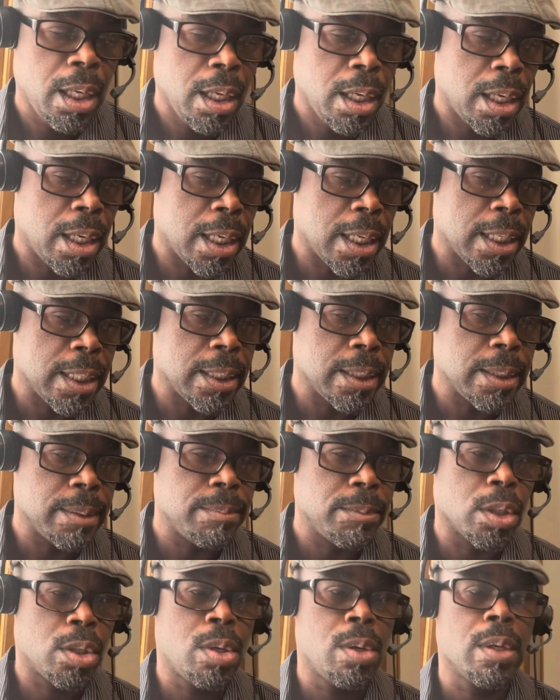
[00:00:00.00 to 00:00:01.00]

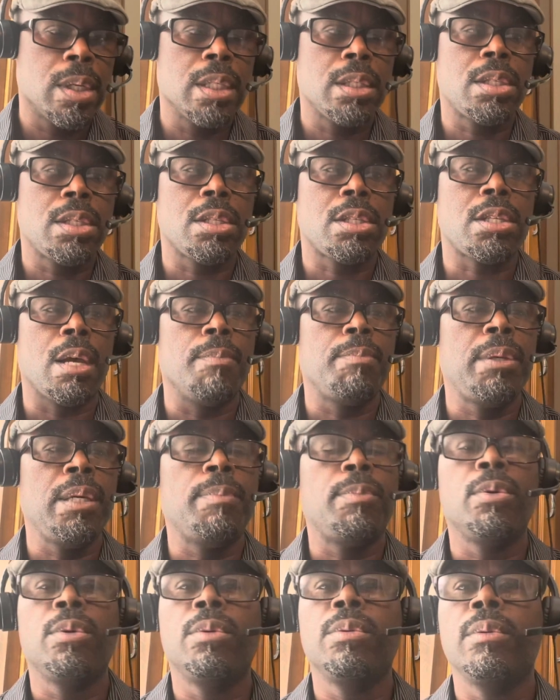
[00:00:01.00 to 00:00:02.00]
According to some
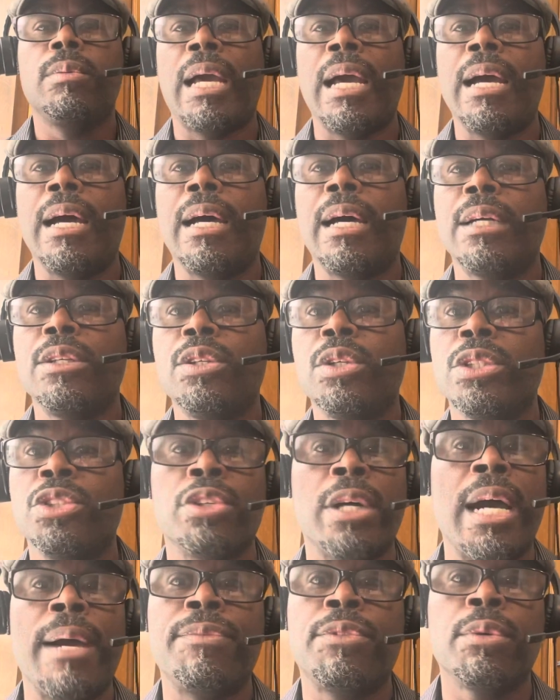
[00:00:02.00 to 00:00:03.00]
people, you can
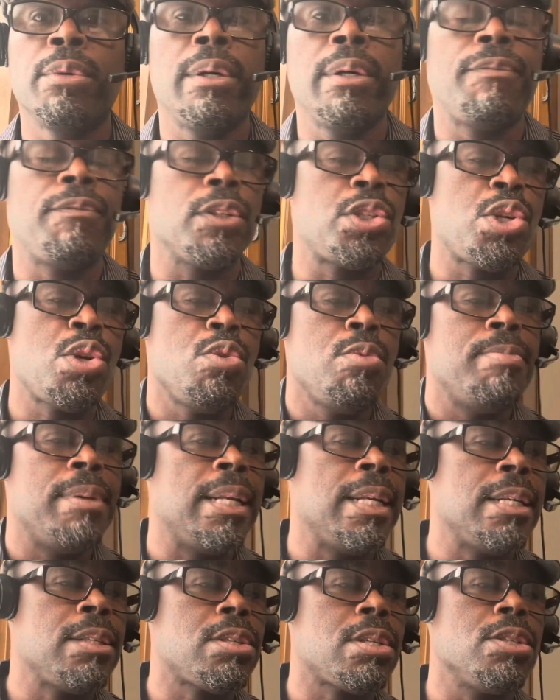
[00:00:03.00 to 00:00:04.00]
drive through it for 2
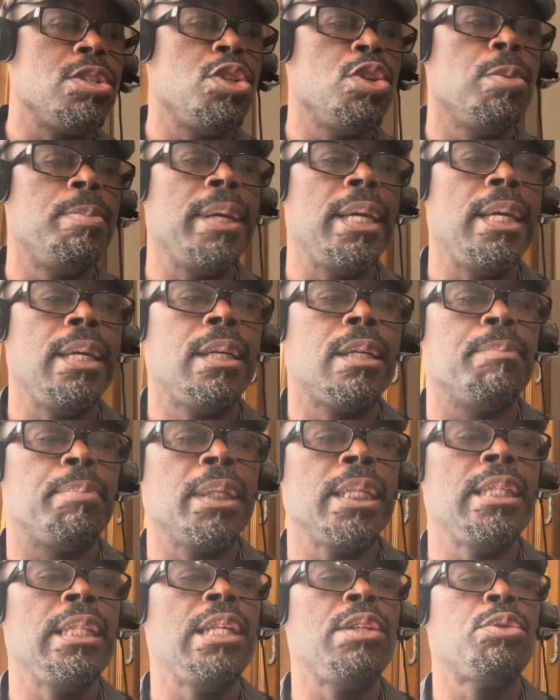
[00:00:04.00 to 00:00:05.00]
minutes and you'll be
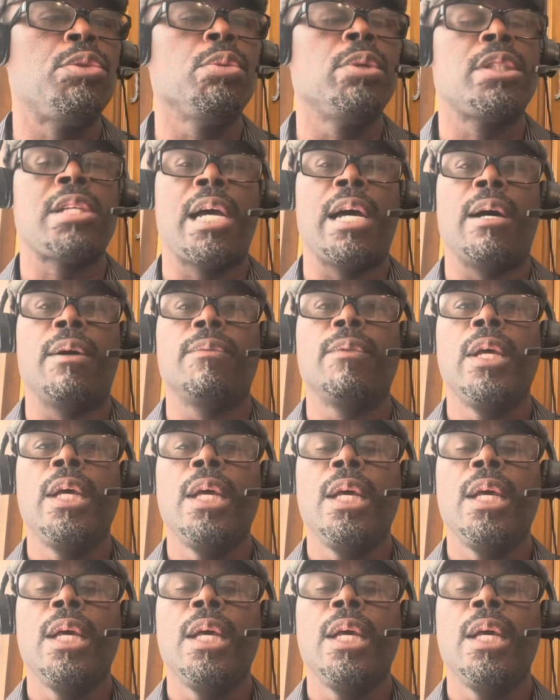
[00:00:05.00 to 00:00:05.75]
completely through the town.